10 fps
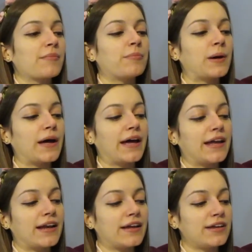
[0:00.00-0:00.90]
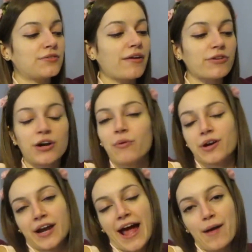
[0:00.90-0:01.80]
but you never know what
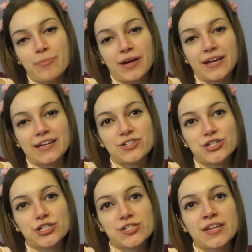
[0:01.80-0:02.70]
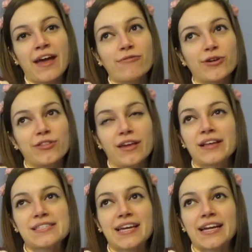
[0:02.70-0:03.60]
could happen, and she just never
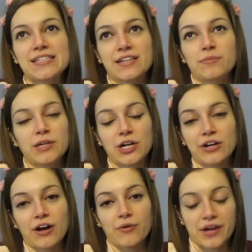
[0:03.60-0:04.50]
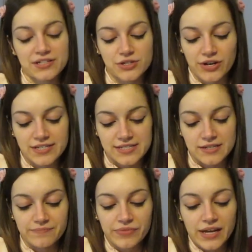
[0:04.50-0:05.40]
thinks that it's going to be her going. It's
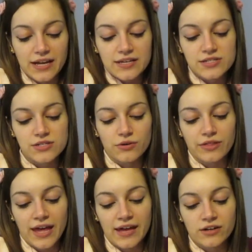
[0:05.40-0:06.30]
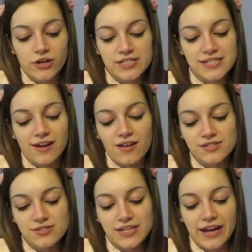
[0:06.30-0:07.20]
crazy. So then Chrissy
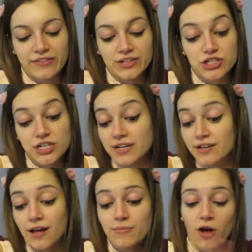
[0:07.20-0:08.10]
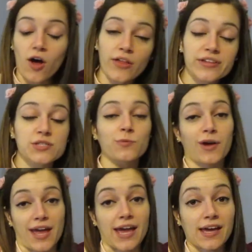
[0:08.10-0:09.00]
also said that she didn't come all this
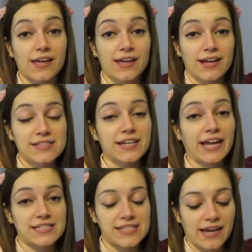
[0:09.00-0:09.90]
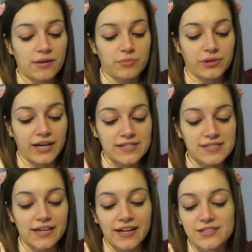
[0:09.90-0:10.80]
way to get second
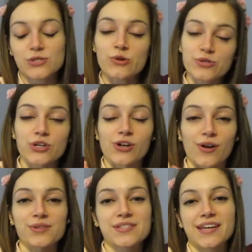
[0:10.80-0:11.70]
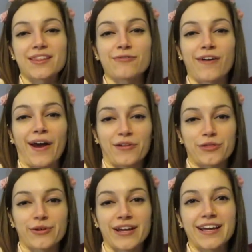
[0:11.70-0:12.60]
place against those girls in the final
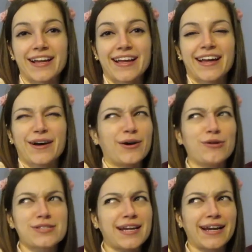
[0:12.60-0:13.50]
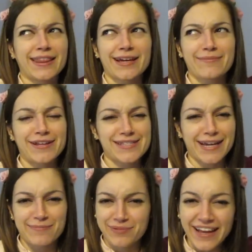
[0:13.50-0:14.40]
three. Who said anything about
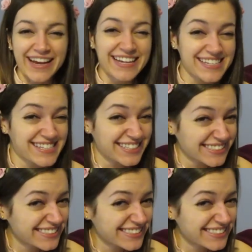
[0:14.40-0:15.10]
second place?